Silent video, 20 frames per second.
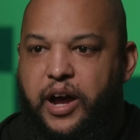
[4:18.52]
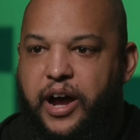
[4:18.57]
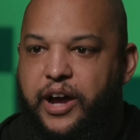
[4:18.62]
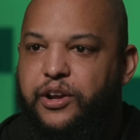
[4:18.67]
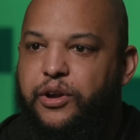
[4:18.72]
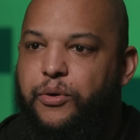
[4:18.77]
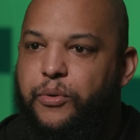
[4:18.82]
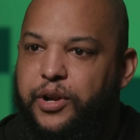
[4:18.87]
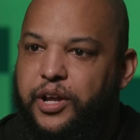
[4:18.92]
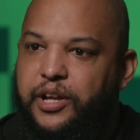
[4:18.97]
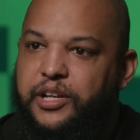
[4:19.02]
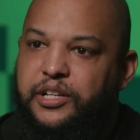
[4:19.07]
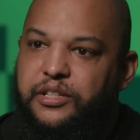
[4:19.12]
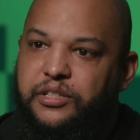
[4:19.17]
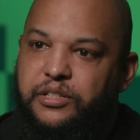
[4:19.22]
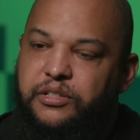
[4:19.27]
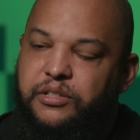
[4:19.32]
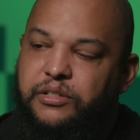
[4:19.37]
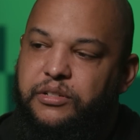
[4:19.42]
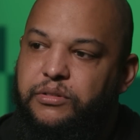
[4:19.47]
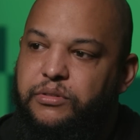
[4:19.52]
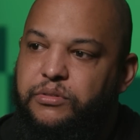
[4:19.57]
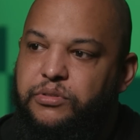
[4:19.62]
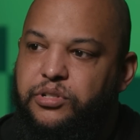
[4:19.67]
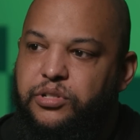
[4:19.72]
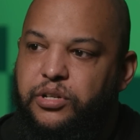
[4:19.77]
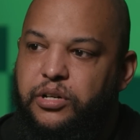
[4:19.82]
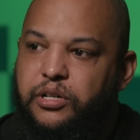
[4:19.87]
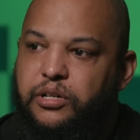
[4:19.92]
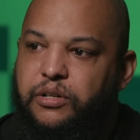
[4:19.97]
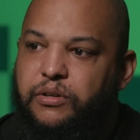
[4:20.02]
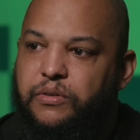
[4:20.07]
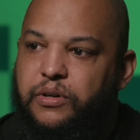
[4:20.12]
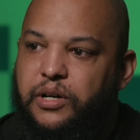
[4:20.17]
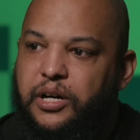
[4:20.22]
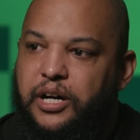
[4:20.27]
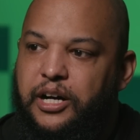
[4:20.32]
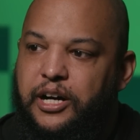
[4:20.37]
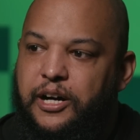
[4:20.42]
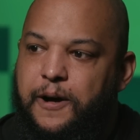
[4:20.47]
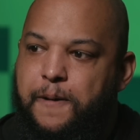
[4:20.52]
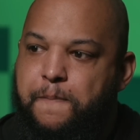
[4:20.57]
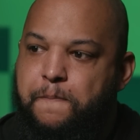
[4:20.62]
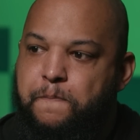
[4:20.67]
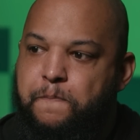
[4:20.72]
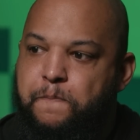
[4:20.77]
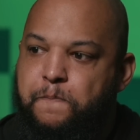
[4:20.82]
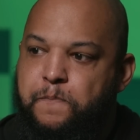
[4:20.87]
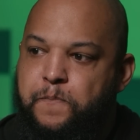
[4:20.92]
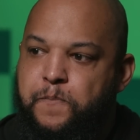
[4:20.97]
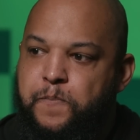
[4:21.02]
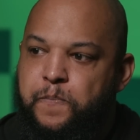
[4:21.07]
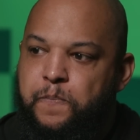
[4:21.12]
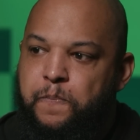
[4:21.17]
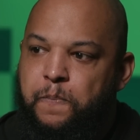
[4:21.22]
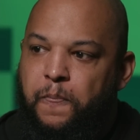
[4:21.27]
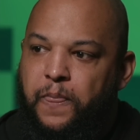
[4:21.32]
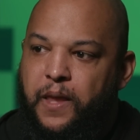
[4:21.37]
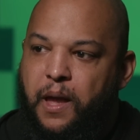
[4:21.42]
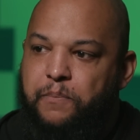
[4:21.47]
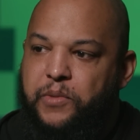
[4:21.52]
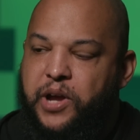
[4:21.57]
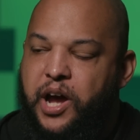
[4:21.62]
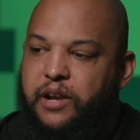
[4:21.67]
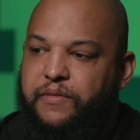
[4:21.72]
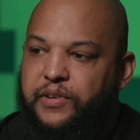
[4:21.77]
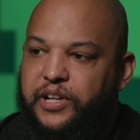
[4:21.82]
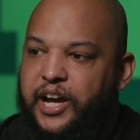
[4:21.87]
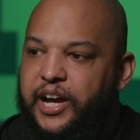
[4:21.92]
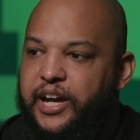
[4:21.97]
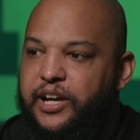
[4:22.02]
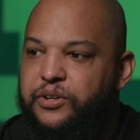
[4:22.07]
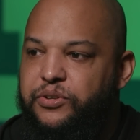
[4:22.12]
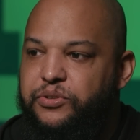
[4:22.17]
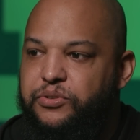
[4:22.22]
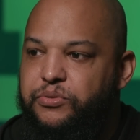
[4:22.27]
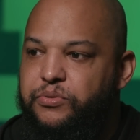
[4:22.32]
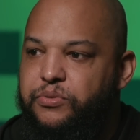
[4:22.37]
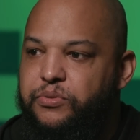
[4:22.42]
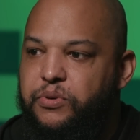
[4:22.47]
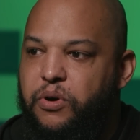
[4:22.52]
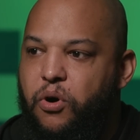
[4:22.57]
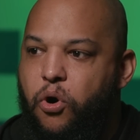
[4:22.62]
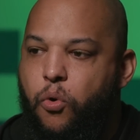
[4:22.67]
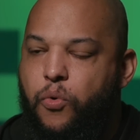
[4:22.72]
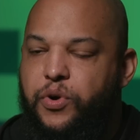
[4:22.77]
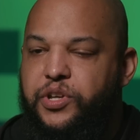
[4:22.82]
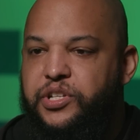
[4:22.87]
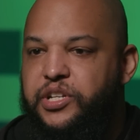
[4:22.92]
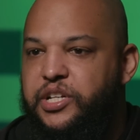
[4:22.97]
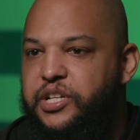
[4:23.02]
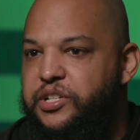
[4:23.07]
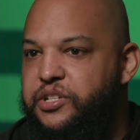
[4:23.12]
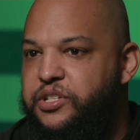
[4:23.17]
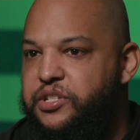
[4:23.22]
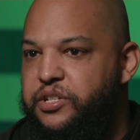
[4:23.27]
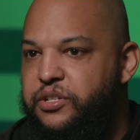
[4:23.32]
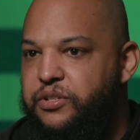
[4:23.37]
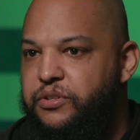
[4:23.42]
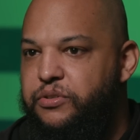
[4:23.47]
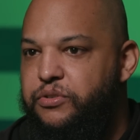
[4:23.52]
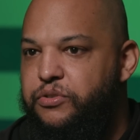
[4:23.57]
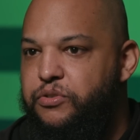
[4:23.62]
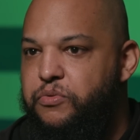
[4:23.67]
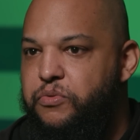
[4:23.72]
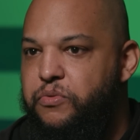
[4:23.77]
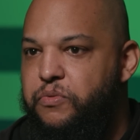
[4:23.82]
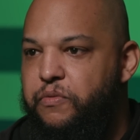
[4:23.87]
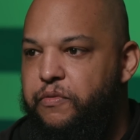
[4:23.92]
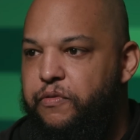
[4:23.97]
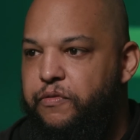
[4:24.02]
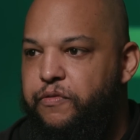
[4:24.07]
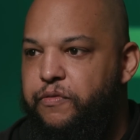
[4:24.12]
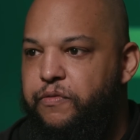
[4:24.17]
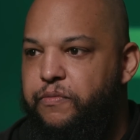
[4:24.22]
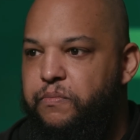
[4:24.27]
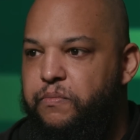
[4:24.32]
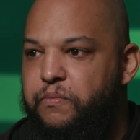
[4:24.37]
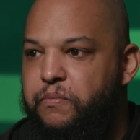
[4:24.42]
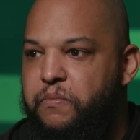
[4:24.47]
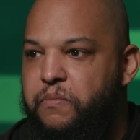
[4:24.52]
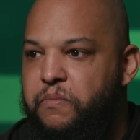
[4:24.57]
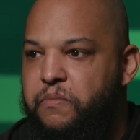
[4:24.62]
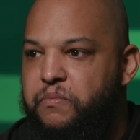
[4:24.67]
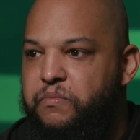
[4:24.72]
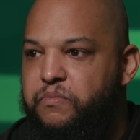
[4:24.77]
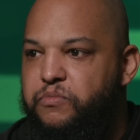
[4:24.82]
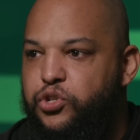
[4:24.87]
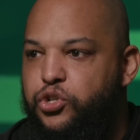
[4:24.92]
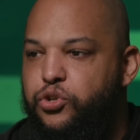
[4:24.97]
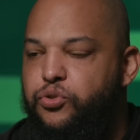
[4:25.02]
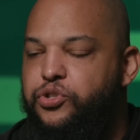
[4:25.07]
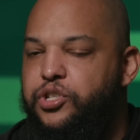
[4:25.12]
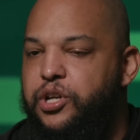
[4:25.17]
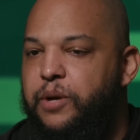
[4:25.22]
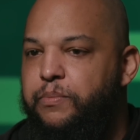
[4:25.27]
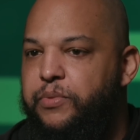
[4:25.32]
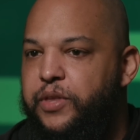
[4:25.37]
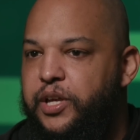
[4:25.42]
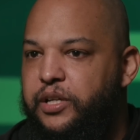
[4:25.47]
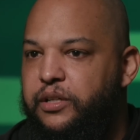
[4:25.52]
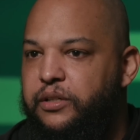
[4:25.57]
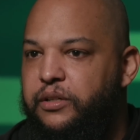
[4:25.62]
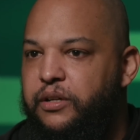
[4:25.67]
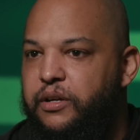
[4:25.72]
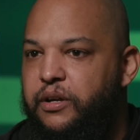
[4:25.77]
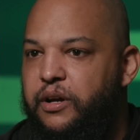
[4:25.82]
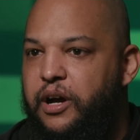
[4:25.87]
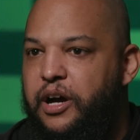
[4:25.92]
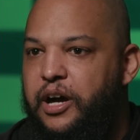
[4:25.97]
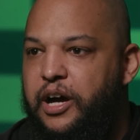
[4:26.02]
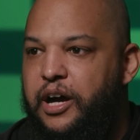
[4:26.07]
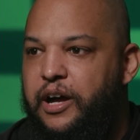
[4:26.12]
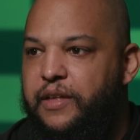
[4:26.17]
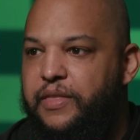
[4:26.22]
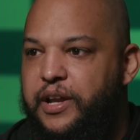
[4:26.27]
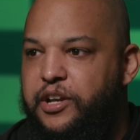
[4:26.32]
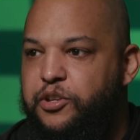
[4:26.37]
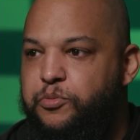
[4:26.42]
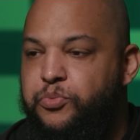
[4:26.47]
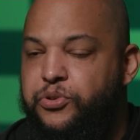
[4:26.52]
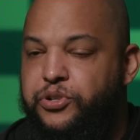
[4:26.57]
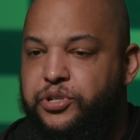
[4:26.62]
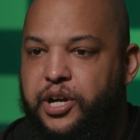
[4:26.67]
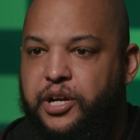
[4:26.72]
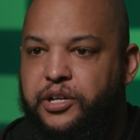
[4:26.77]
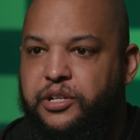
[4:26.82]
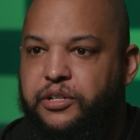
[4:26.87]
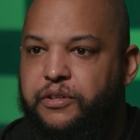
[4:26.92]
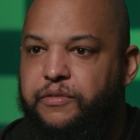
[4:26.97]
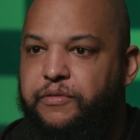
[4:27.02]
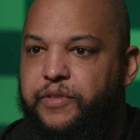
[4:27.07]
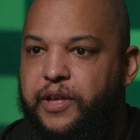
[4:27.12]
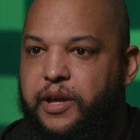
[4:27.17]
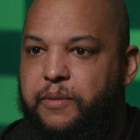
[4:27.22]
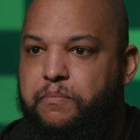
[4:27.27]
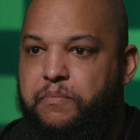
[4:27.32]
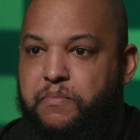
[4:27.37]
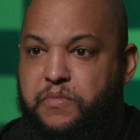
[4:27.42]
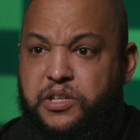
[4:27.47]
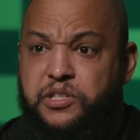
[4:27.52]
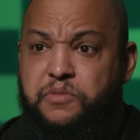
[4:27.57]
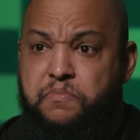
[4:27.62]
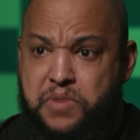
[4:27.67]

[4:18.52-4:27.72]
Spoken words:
I know what I need to do. So I'm kind of a guy who always needs to do something that is productive, that is